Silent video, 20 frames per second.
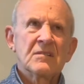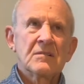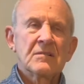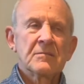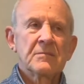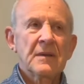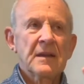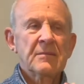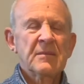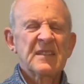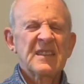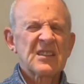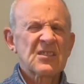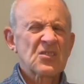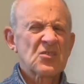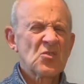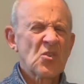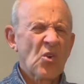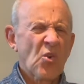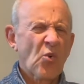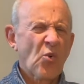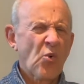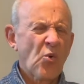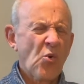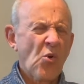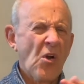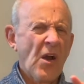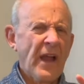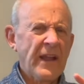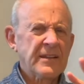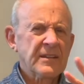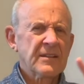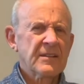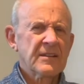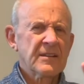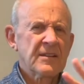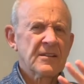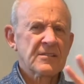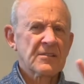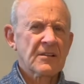maybe that's not quite
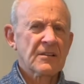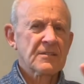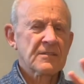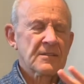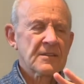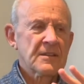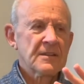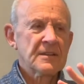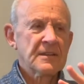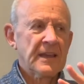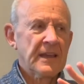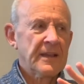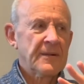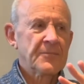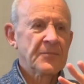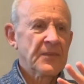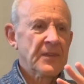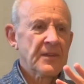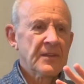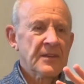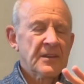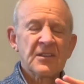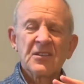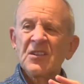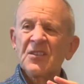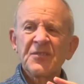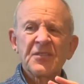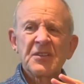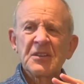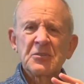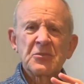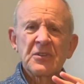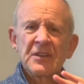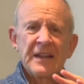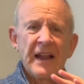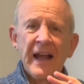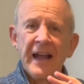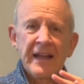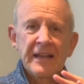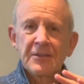as I've seen there. You're not very good at
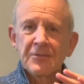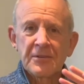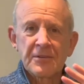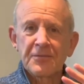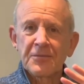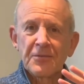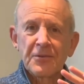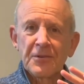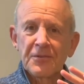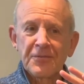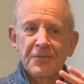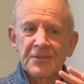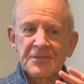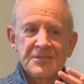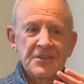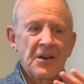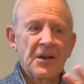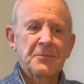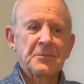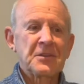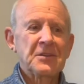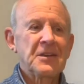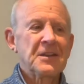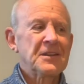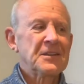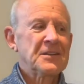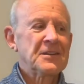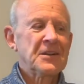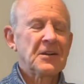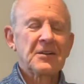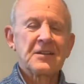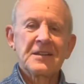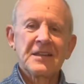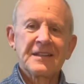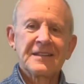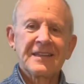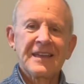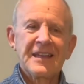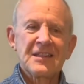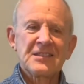arguing for it for a time.
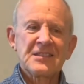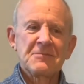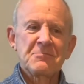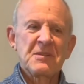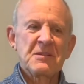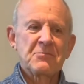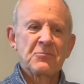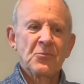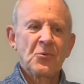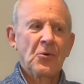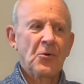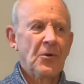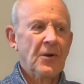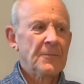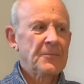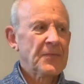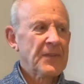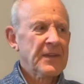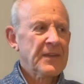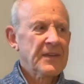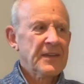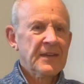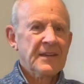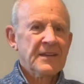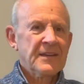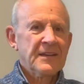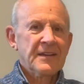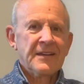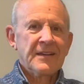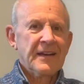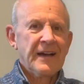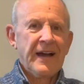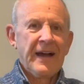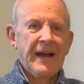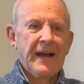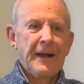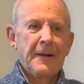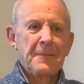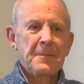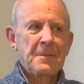It gets a bit more
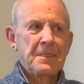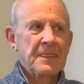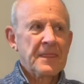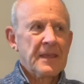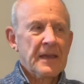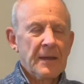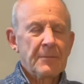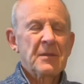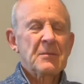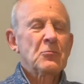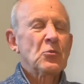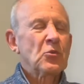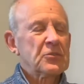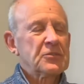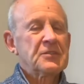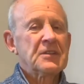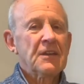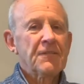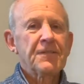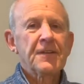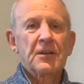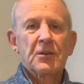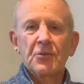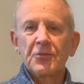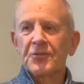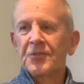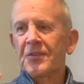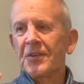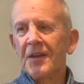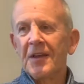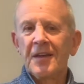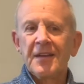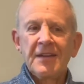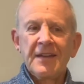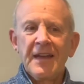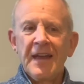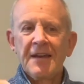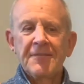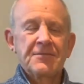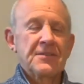difficult to
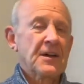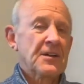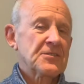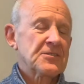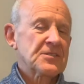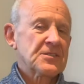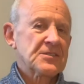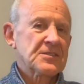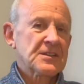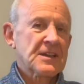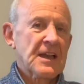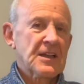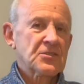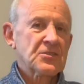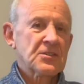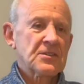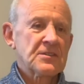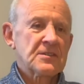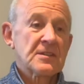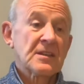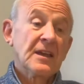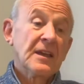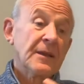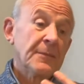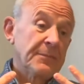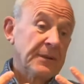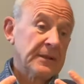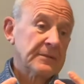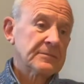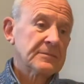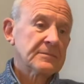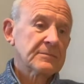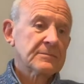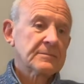have those discussions. But